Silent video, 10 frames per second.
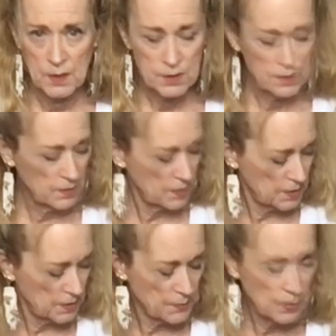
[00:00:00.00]
So you're going to
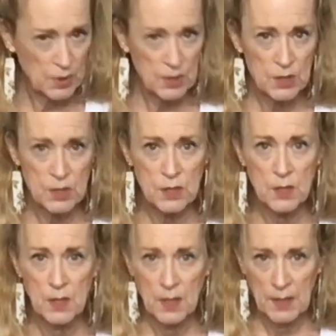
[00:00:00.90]
just push,
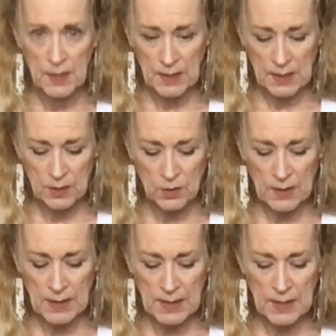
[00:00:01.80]
and your
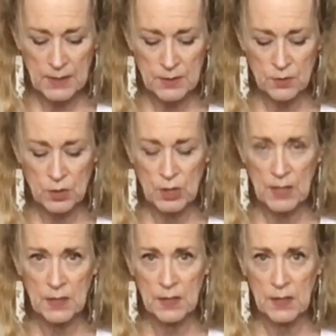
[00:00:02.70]
hands are
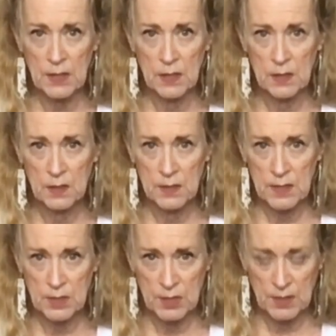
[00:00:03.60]
gently
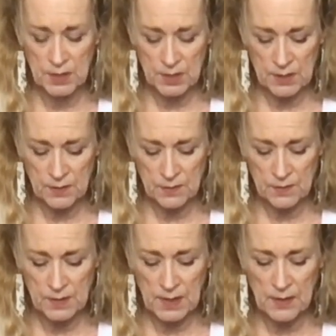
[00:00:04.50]
touching each other.
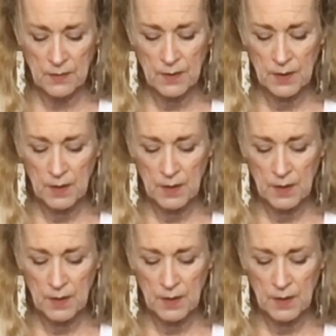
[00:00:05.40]
Now,